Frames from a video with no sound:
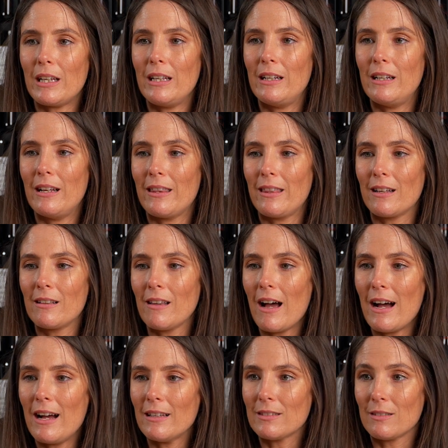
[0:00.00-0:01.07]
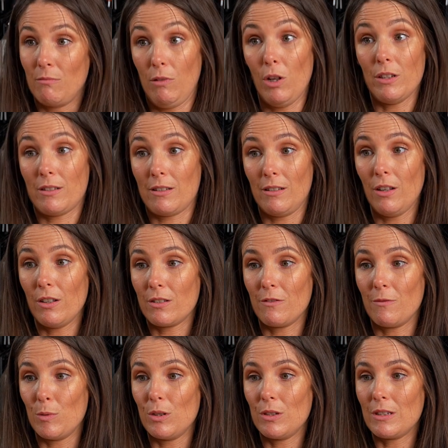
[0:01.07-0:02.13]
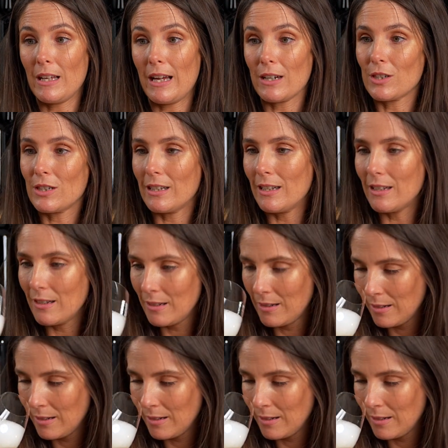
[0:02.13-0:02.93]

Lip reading: in the glass. Lots and lots of mousse, actually.